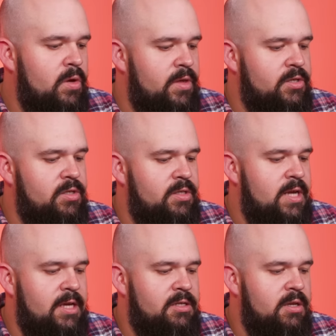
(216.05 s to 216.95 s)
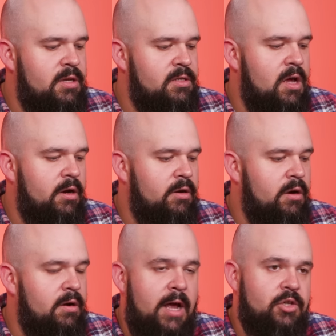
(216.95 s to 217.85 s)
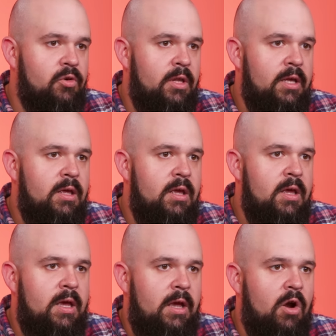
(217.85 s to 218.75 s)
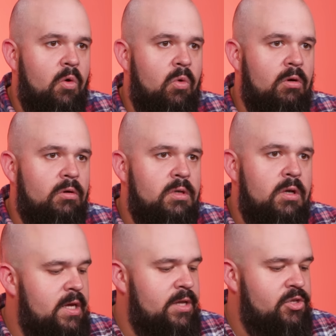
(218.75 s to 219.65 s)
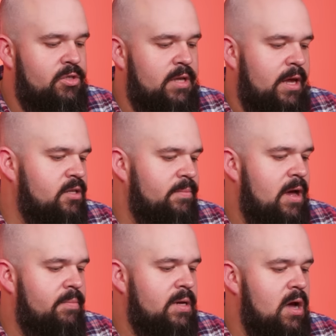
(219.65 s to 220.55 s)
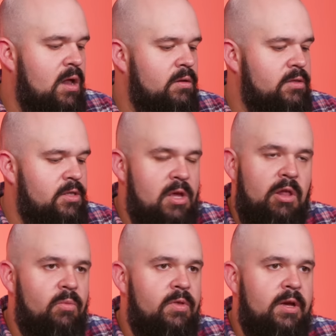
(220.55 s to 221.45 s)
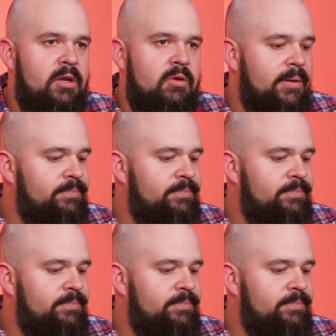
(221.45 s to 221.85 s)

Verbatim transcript: This is a taste that does not occur naturally in our world. It's just like somehow McDonald's is the only one that can do